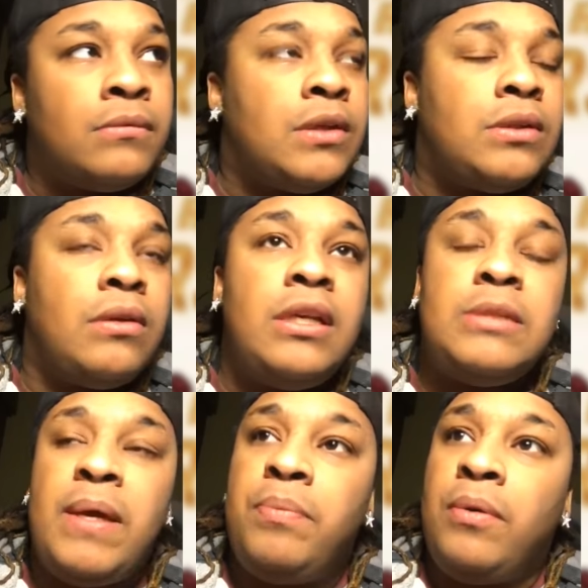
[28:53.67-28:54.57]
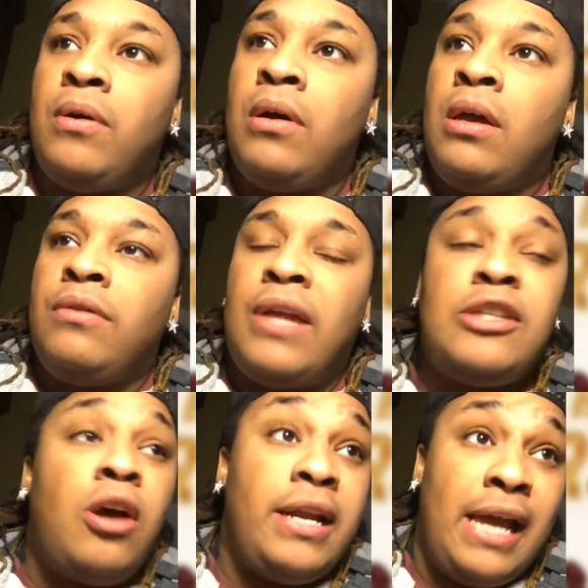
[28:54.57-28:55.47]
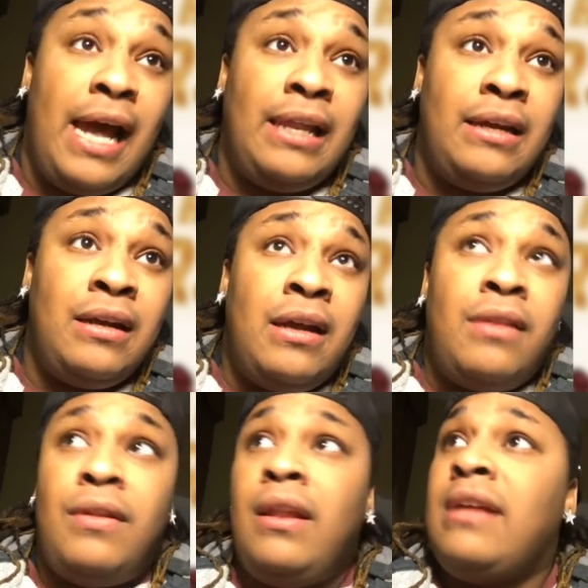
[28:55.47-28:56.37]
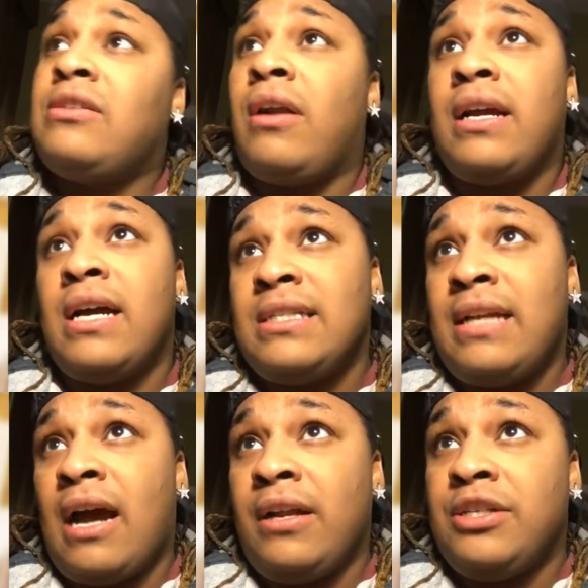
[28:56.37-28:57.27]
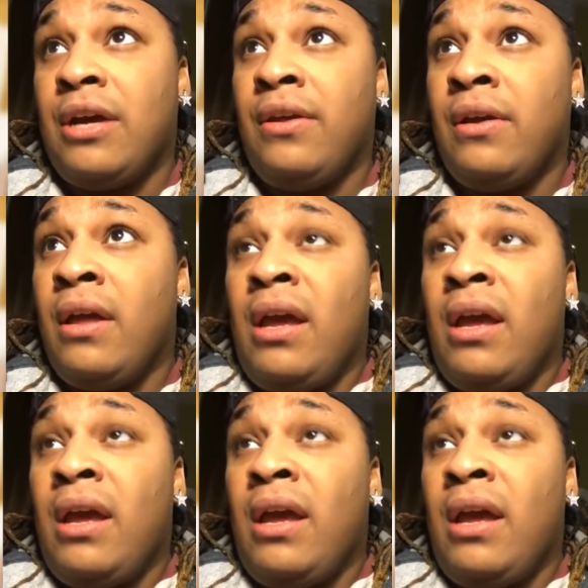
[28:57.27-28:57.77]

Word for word: So these people, they started yelling. Then they started cussing out each other.